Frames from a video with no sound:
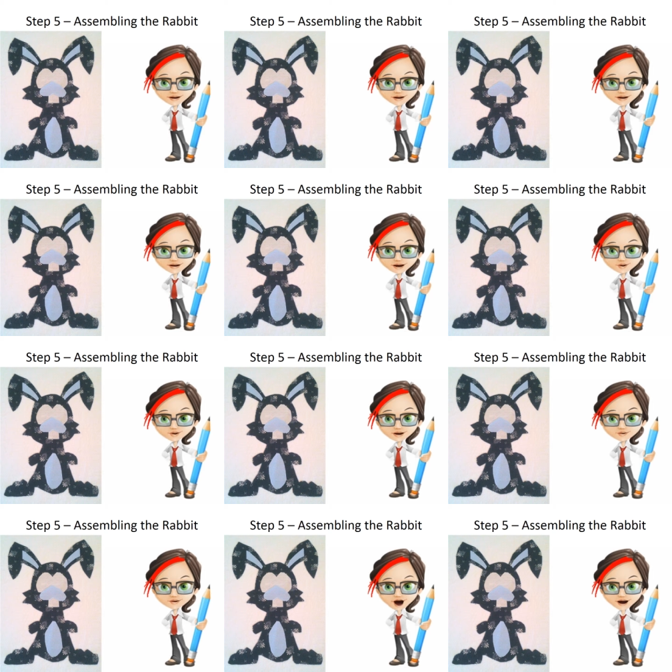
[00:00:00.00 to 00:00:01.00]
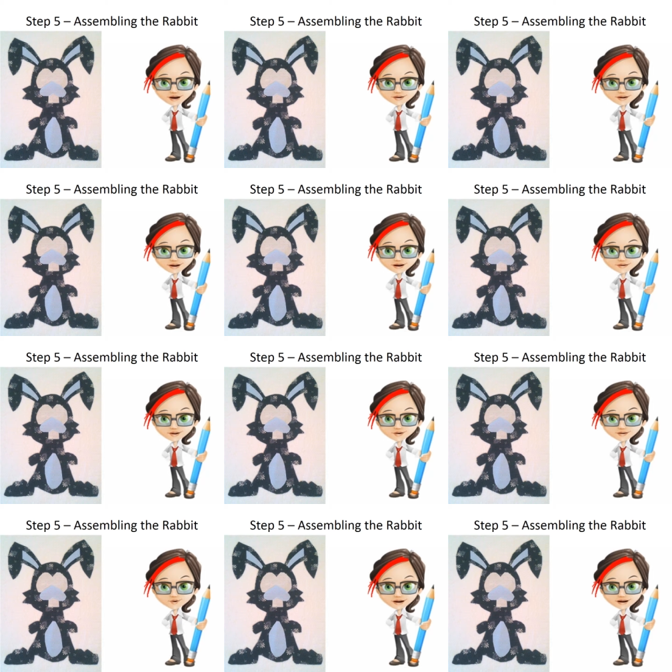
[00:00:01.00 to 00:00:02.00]
Position the body piece in
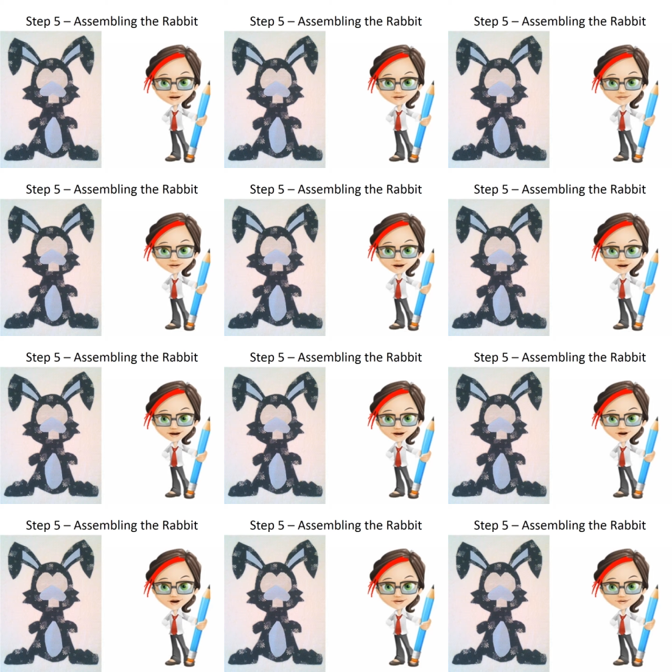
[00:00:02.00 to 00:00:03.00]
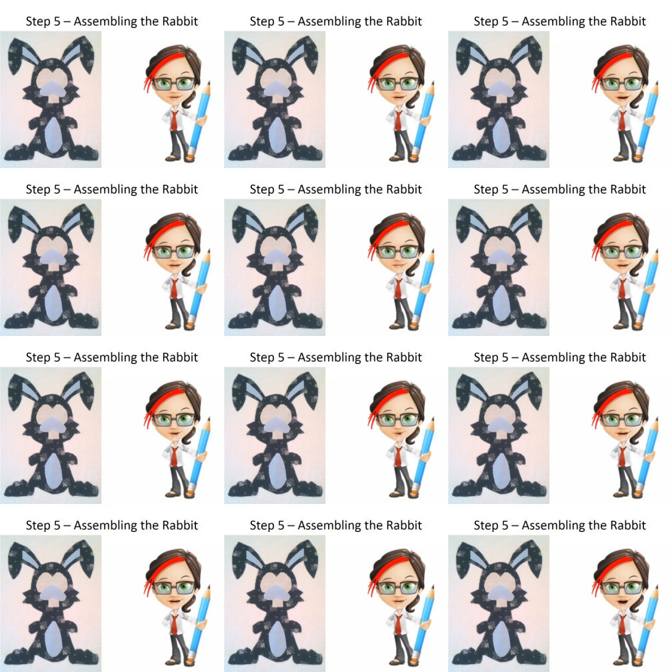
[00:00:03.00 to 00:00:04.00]
place, then overlay the
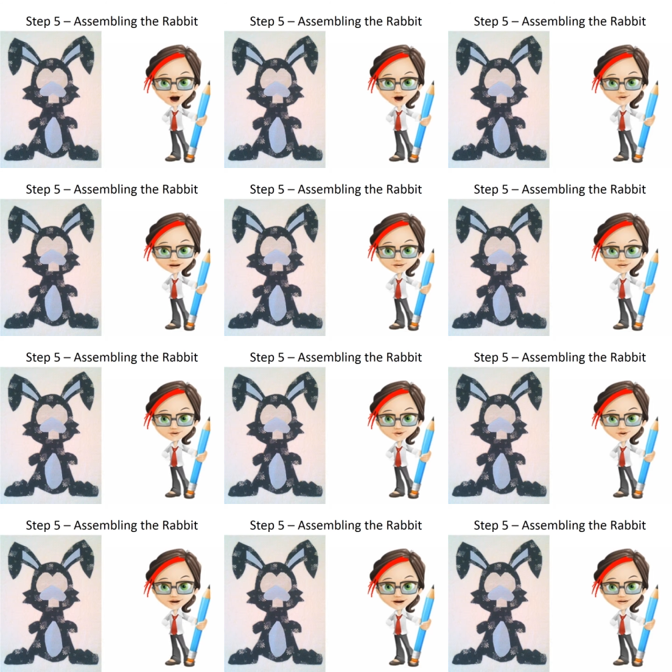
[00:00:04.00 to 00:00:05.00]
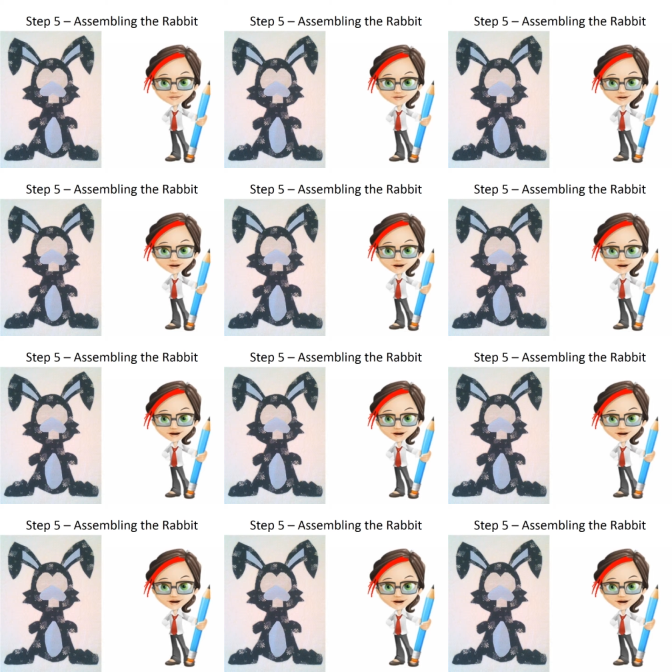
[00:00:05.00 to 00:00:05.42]
ears, eyes, and teeth,